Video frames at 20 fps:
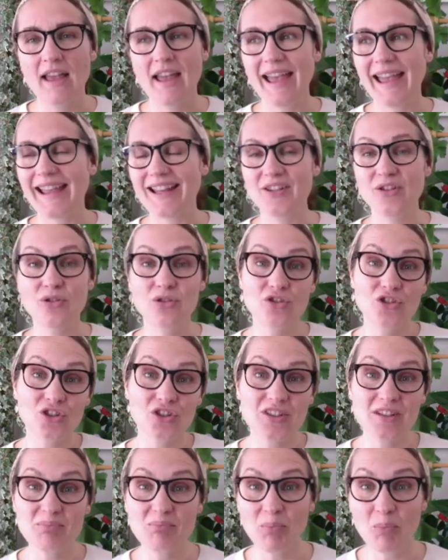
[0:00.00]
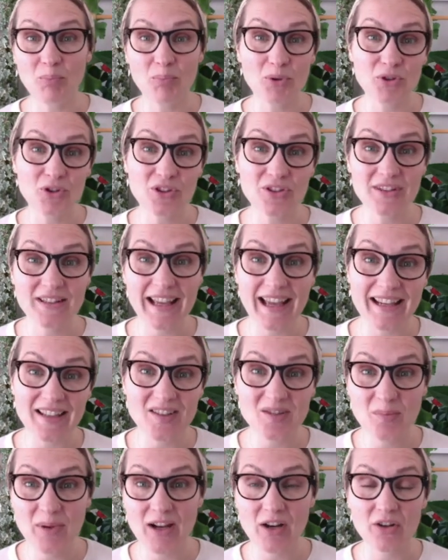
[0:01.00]
And you just put a
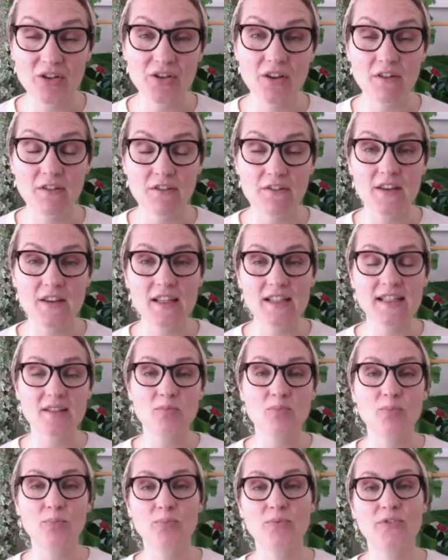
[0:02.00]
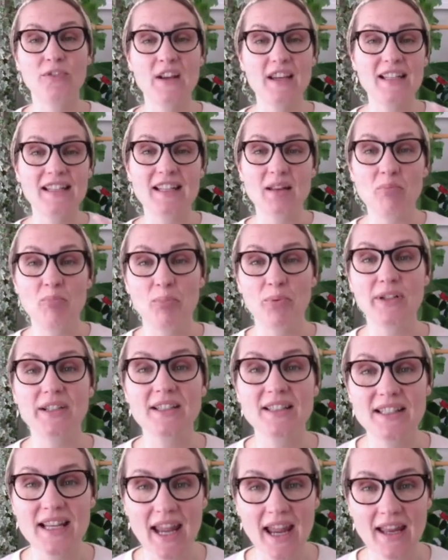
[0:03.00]
nice smile on your face and
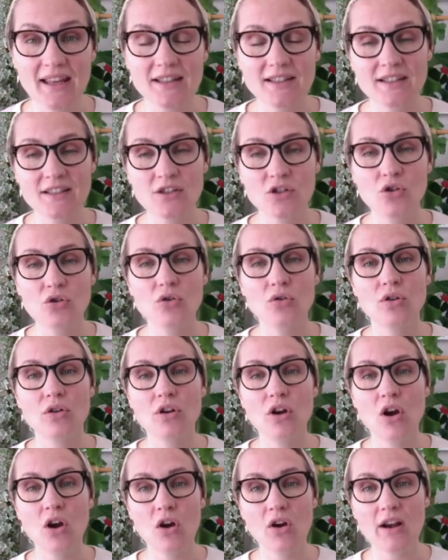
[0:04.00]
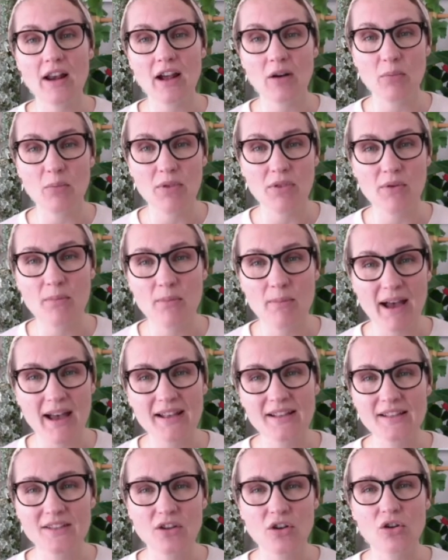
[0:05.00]
pretend and go along like with a
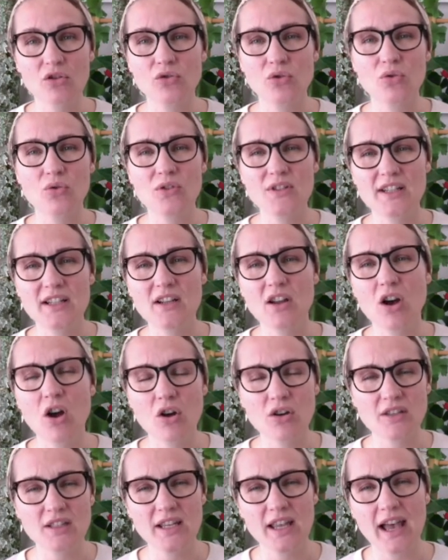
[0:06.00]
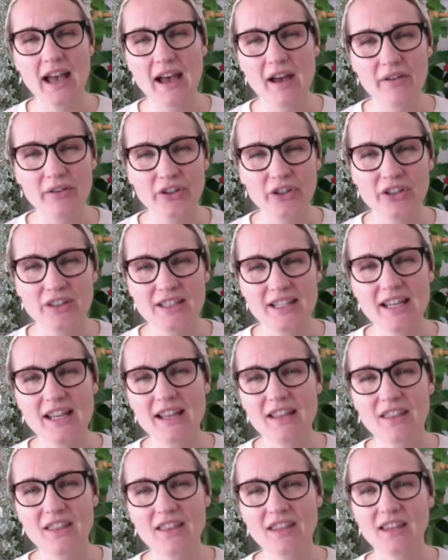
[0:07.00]
mask on all day long, day after
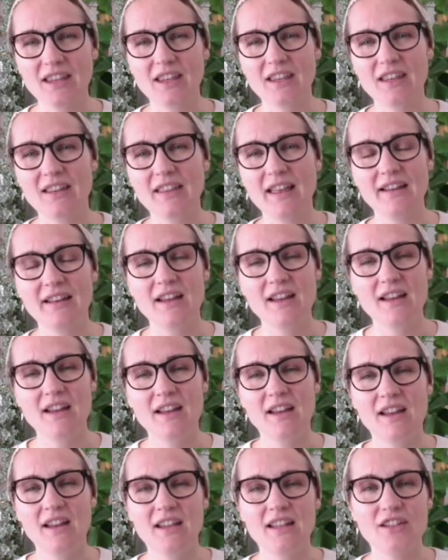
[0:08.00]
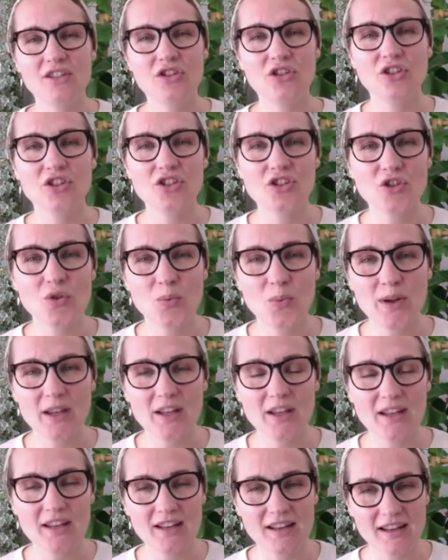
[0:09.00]
day, thinking that it's just the way
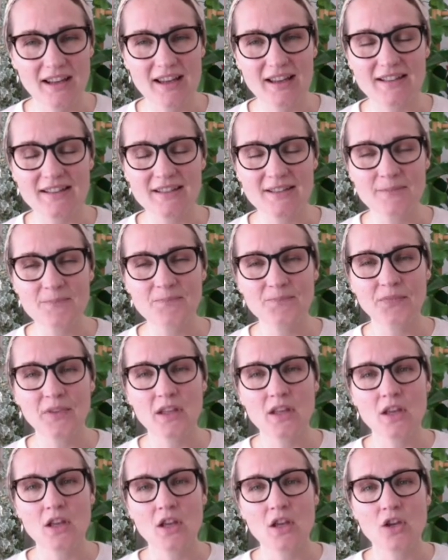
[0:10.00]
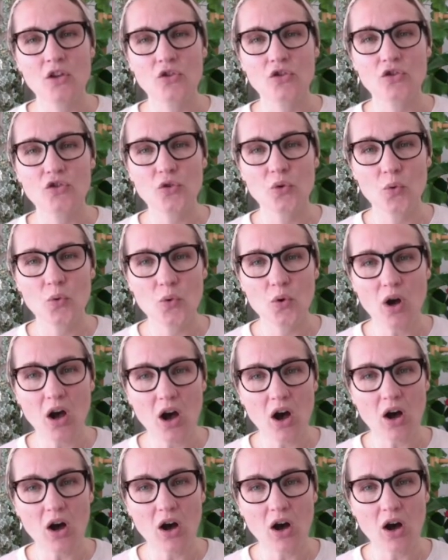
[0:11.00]
it is. So